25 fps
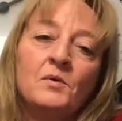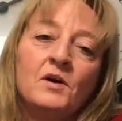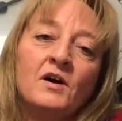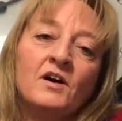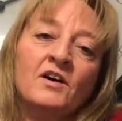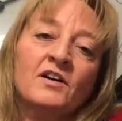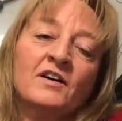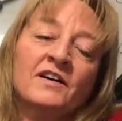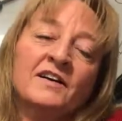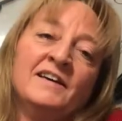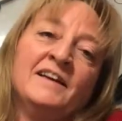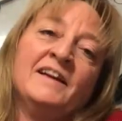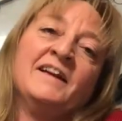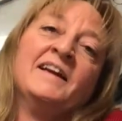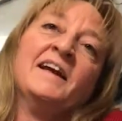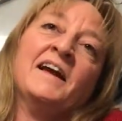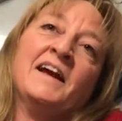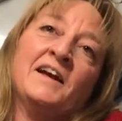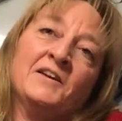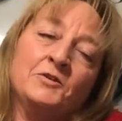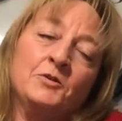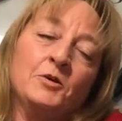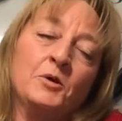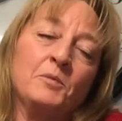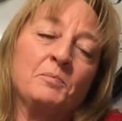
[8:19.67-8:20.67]
well, and he
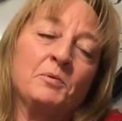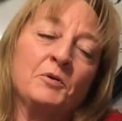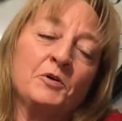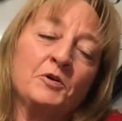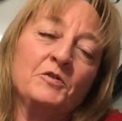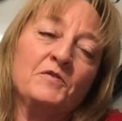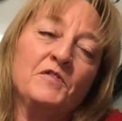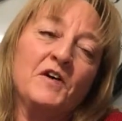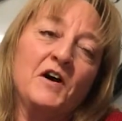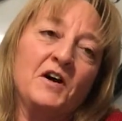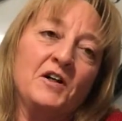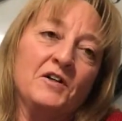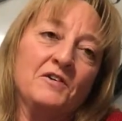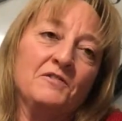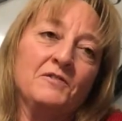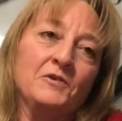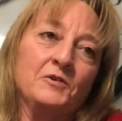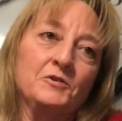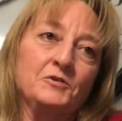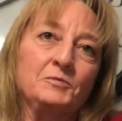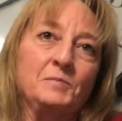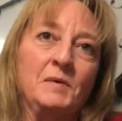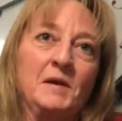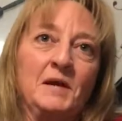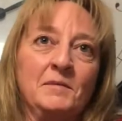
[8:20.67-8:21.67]
had to approve all of
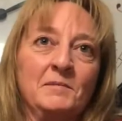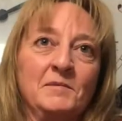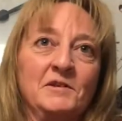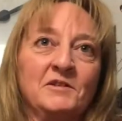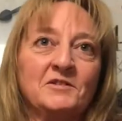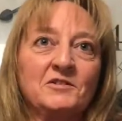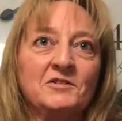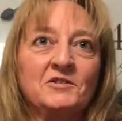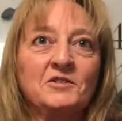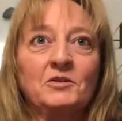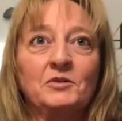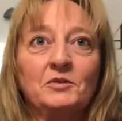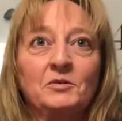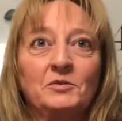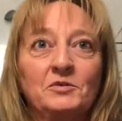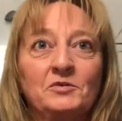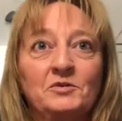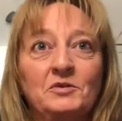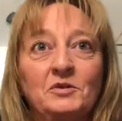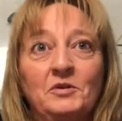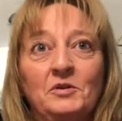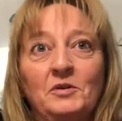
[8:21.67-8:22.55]
those payments too. So